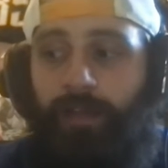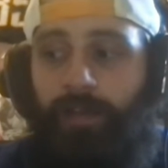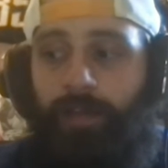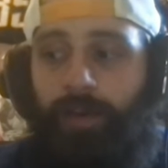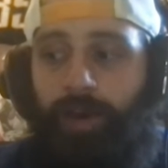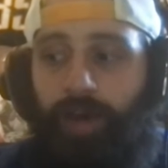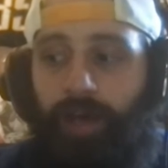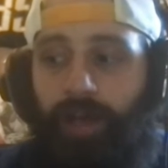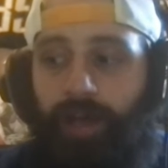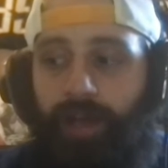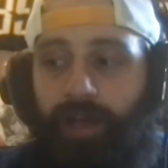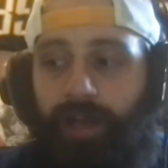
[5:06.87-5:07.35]

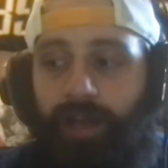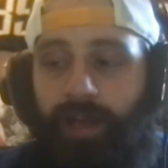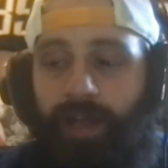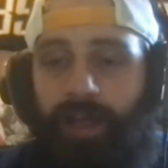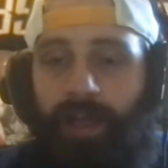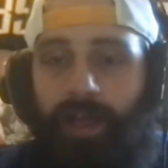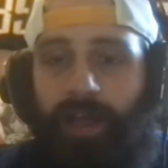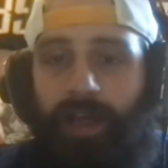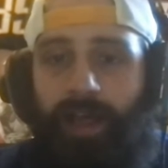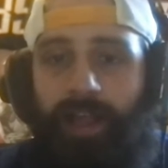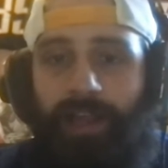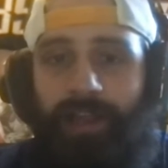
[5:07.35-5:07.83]
but
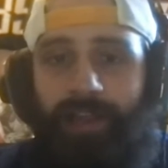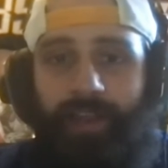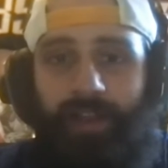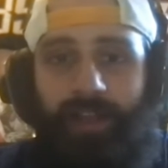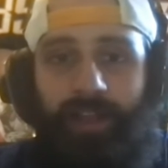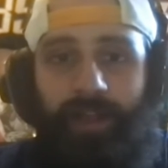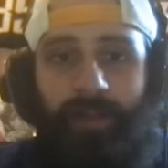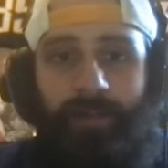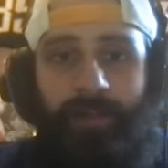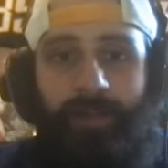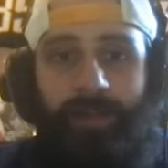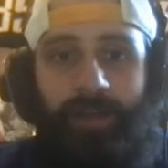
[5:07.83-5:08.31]
I
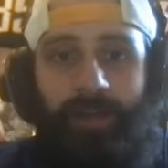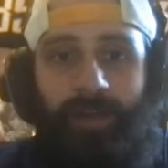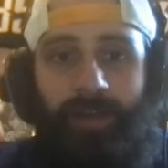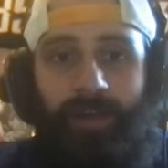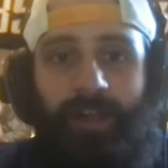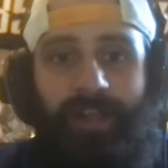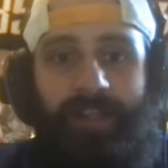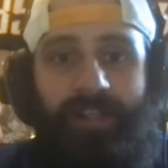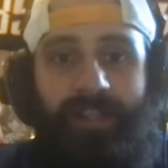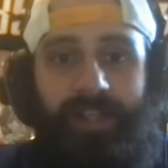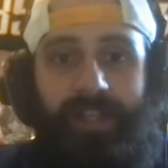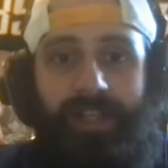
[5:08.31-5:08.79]
think it would be
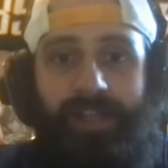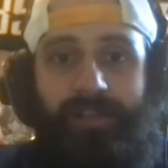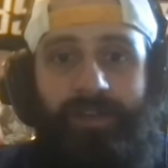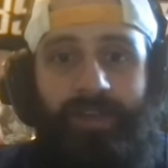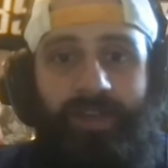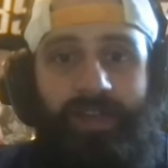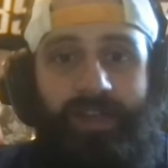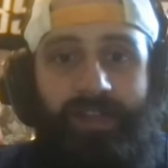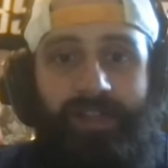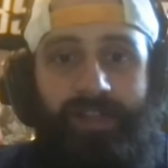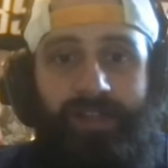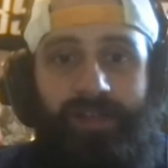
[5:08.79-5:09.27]
crazy to
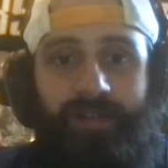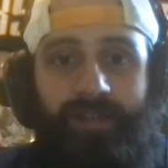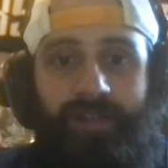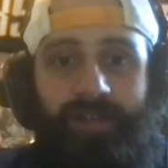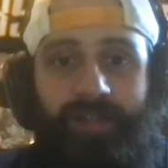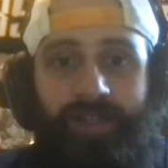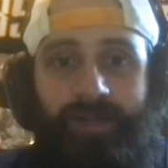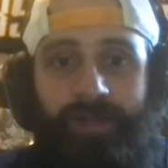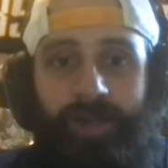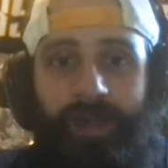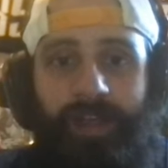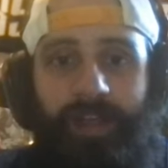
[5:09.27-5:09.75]
even continue
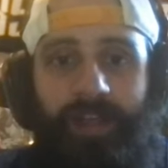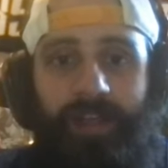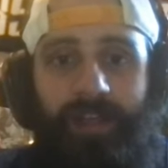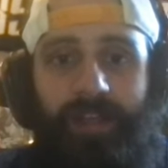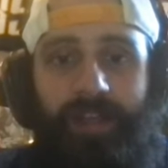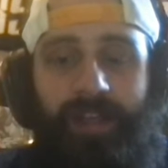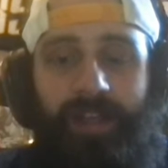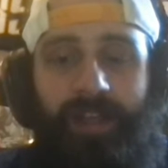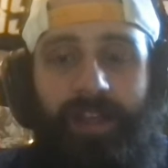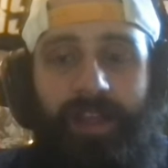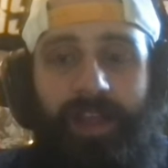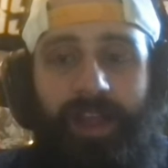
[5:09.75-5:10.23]
to
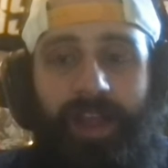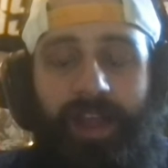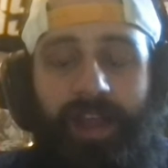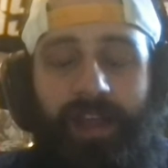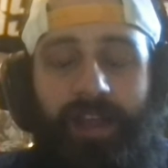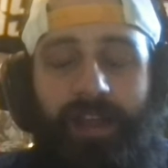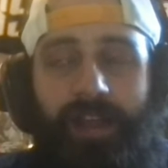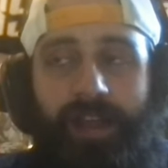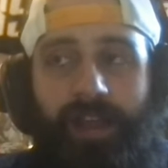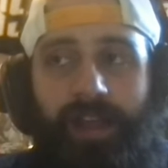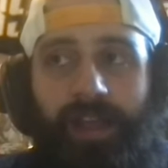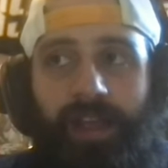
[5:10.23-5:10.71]
speculate
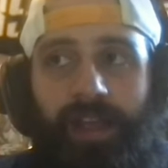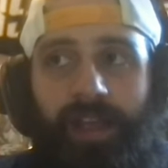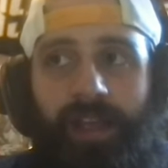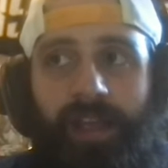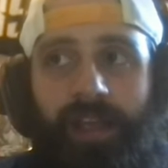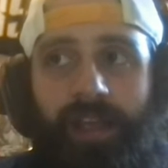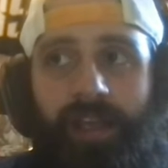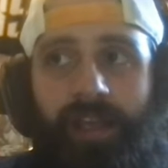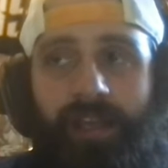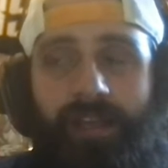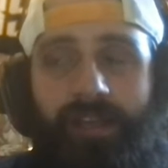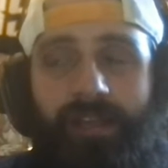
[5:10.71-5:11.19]
that
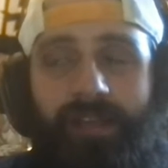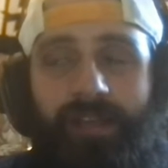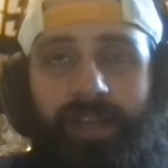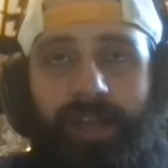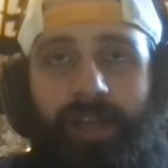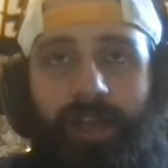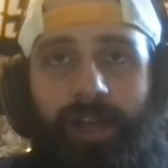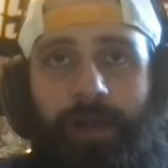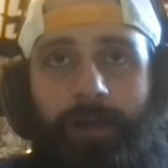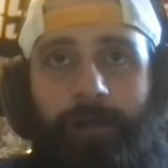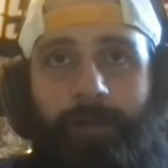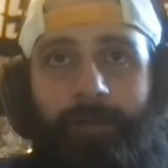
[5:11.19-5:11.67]
he's
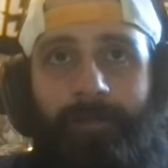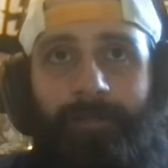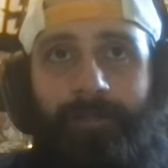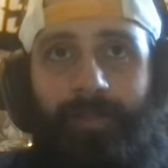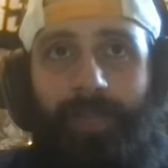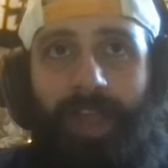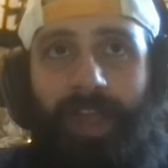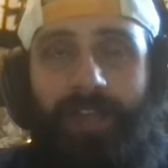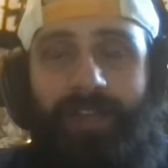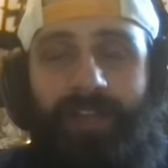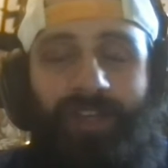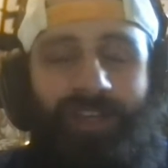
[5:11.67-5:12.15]
on
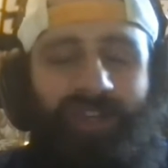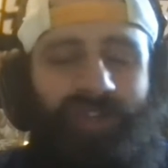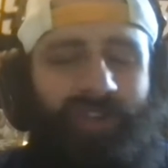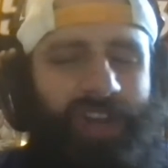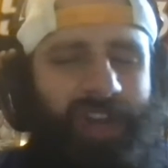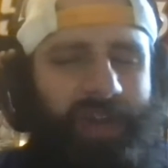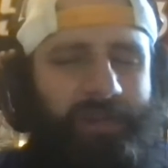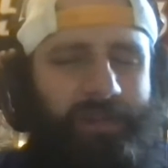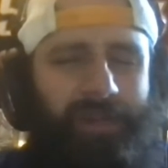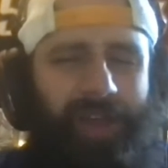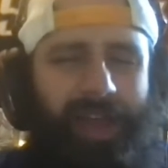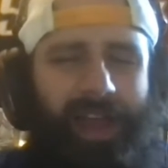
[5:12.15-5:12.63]
the
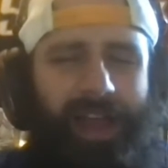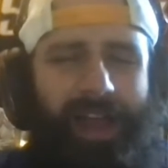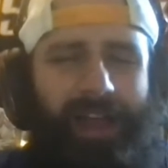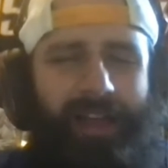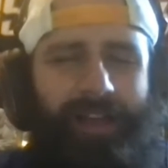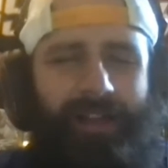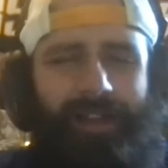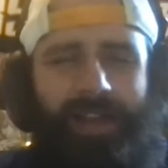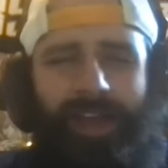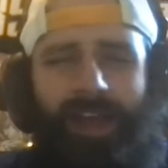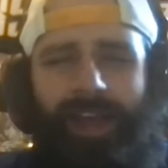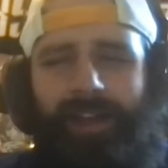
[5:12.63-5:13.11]
trade
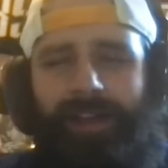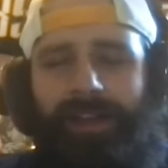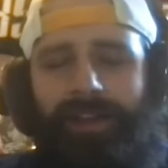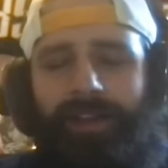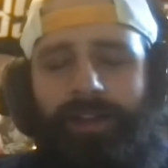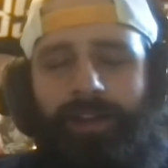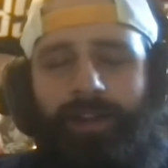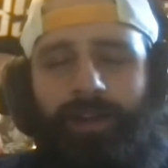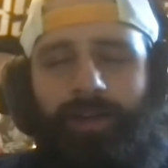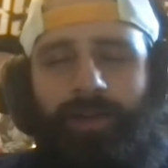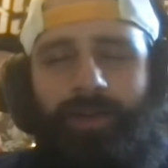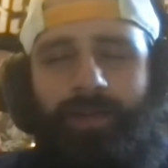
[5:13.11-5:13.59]
block, that,
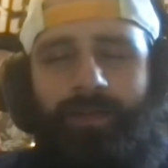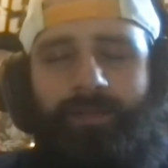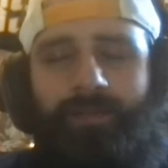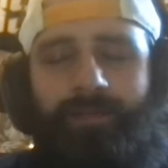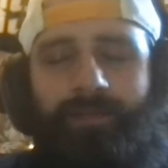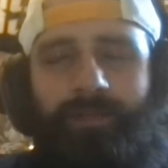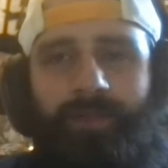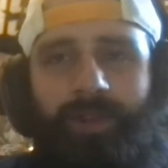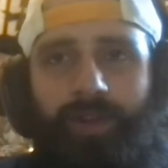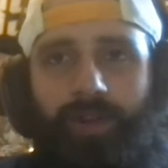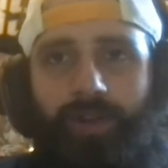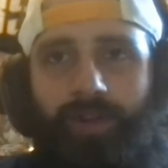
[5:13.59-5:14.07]
the
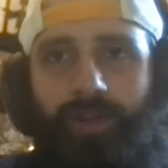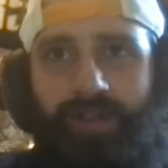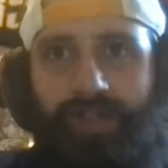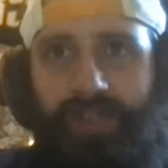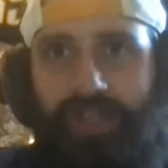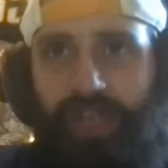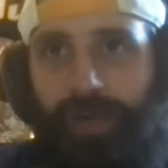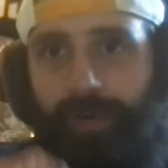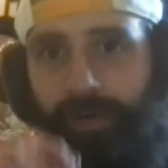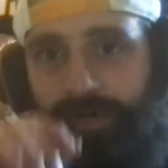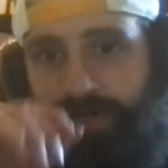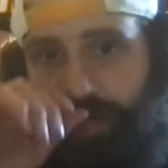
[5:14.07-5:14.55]

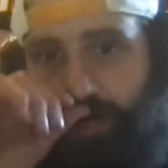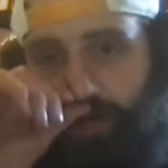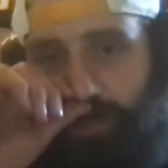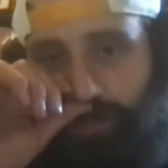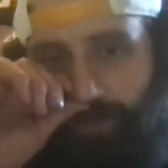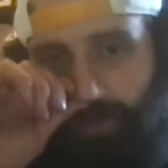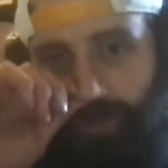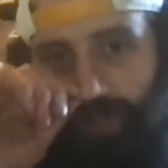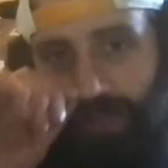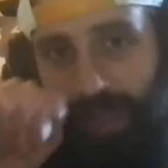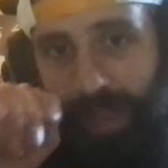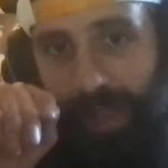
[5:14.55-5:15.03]
Sabres
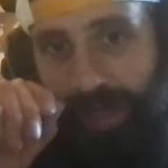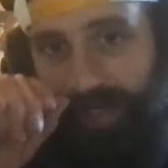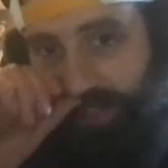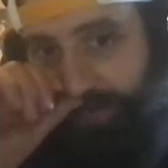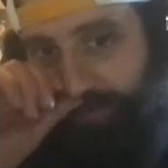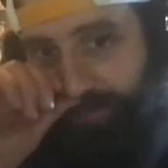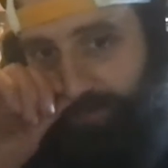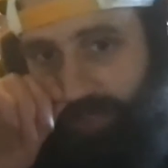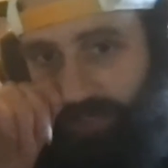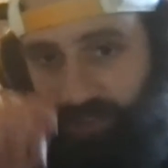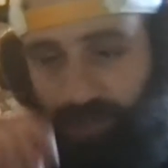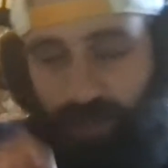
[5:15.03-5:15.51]
are
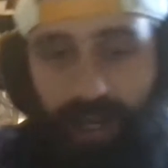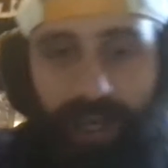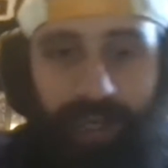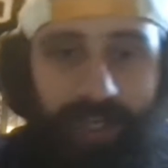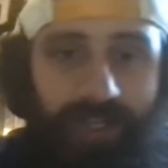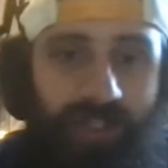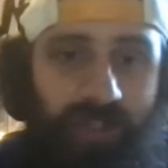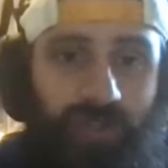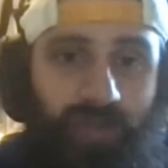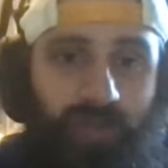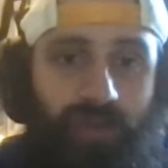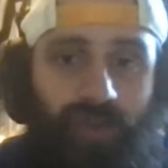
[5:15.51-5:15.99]
actively
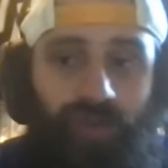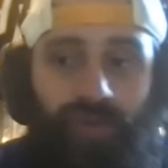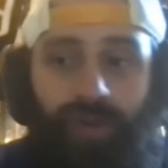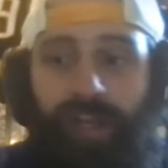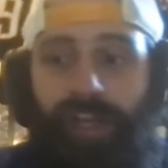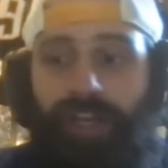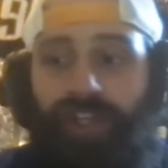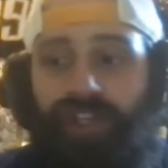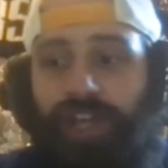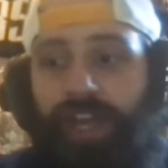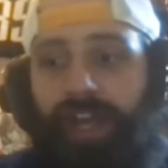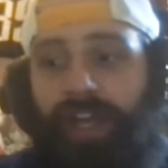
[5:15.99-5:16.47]
trying to
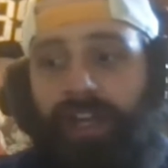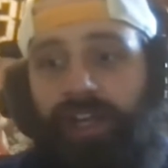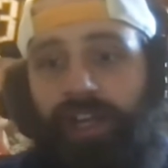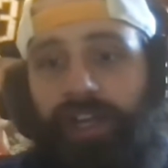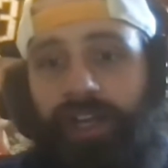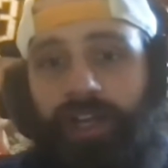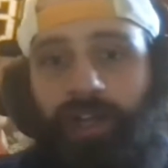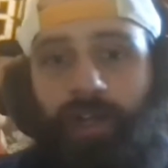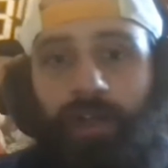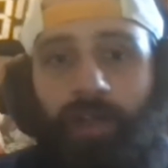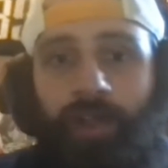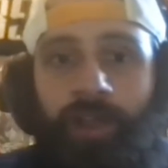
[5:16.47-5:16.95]
trade Jack
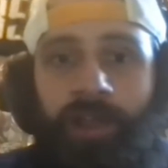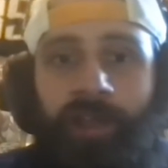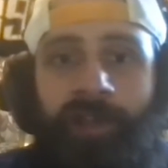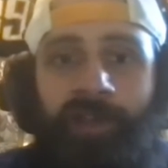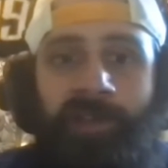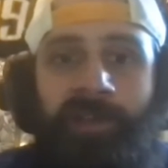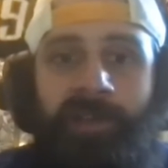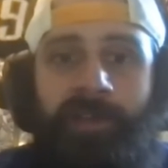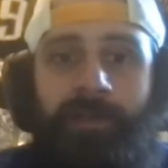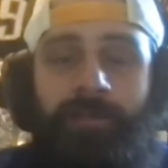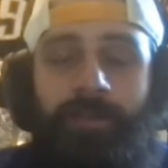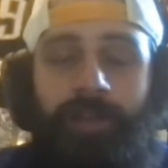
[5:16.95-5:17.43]
Eichel,
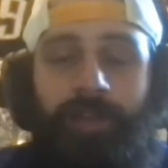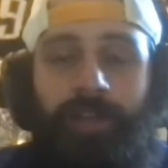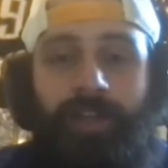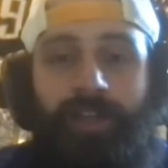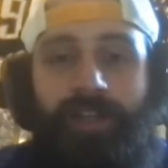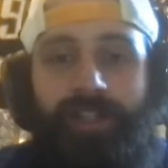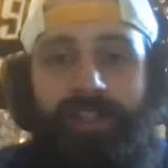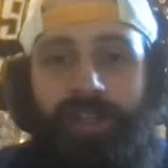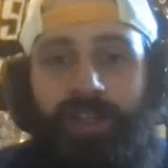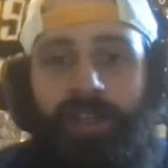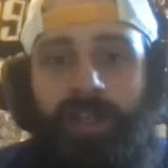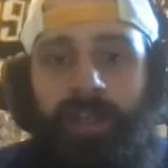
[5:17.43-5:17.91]

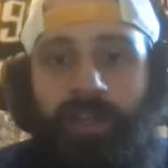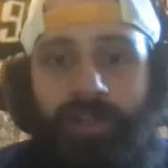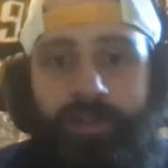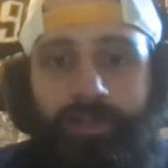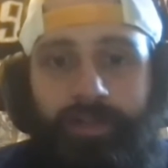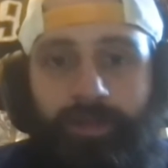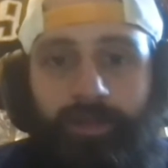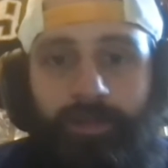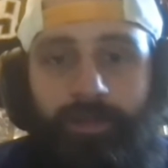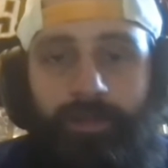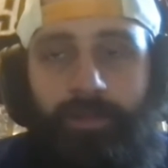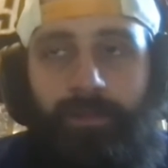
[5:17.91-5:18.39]
because
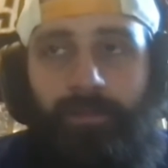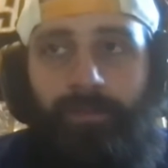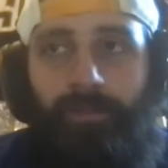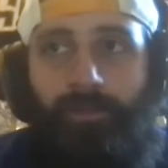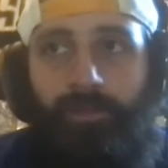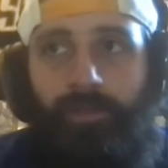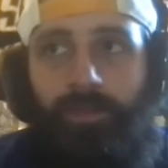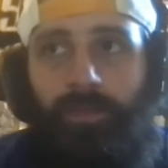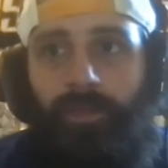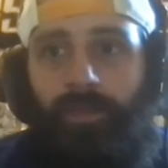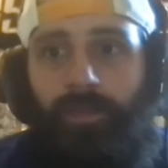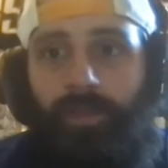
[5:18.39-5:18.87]

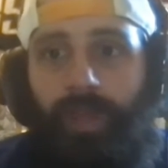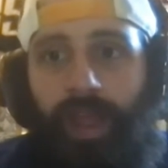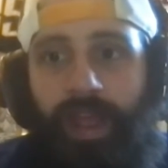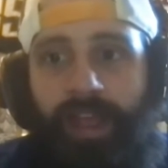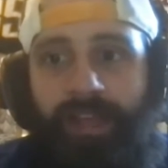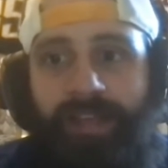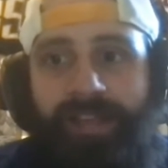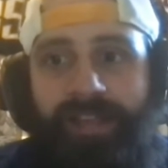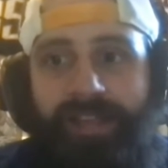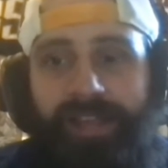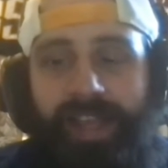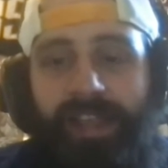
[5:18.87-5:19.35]

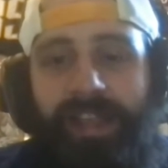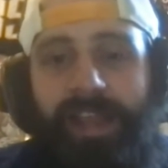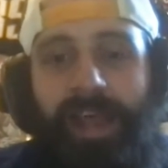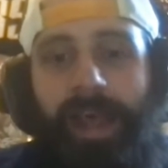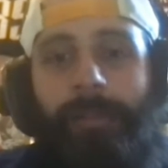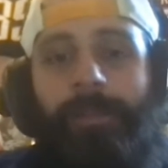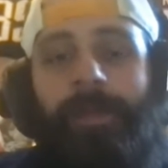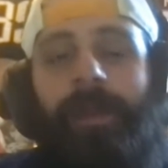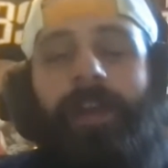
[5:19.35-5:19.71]
I say that